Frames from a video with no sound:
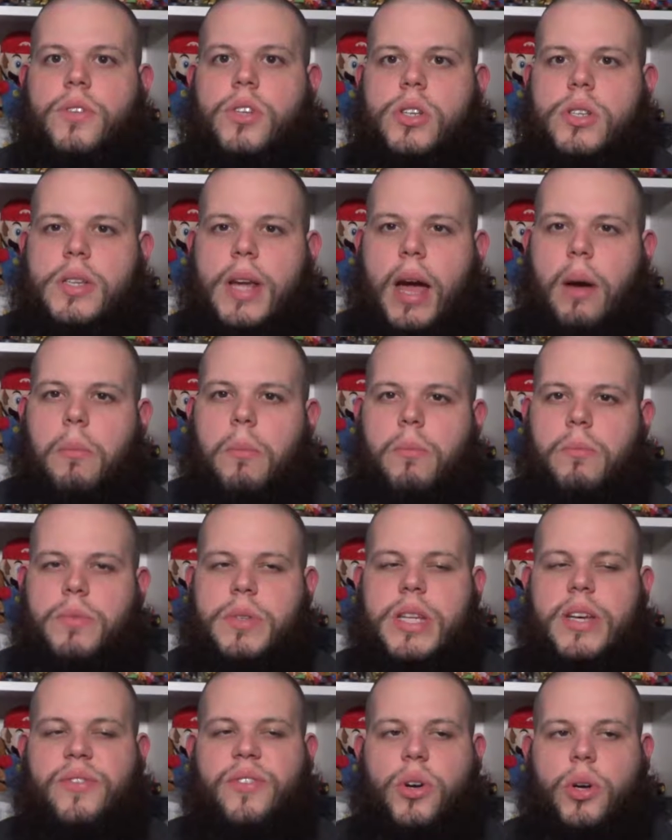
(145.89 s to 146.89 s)
just how
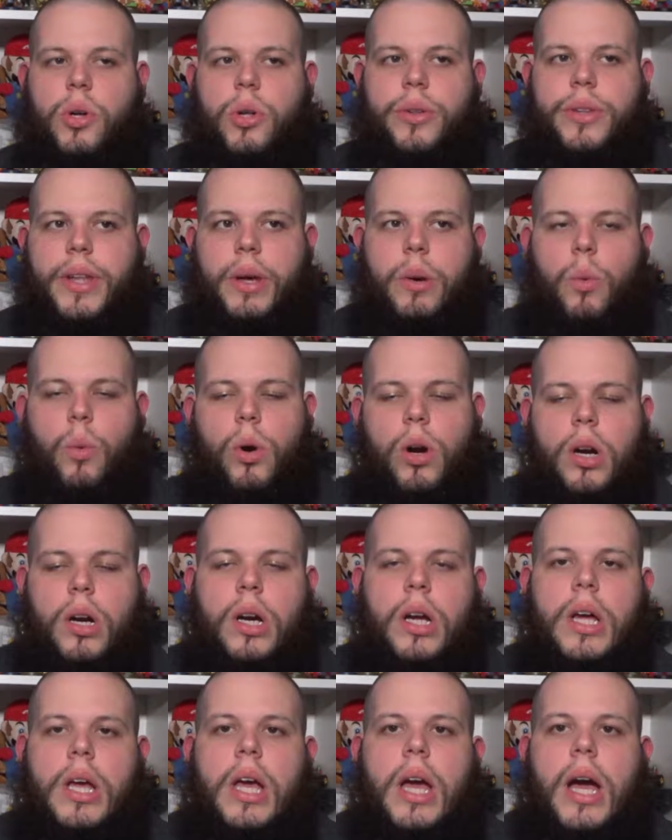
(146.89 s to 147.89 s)
difficult they were.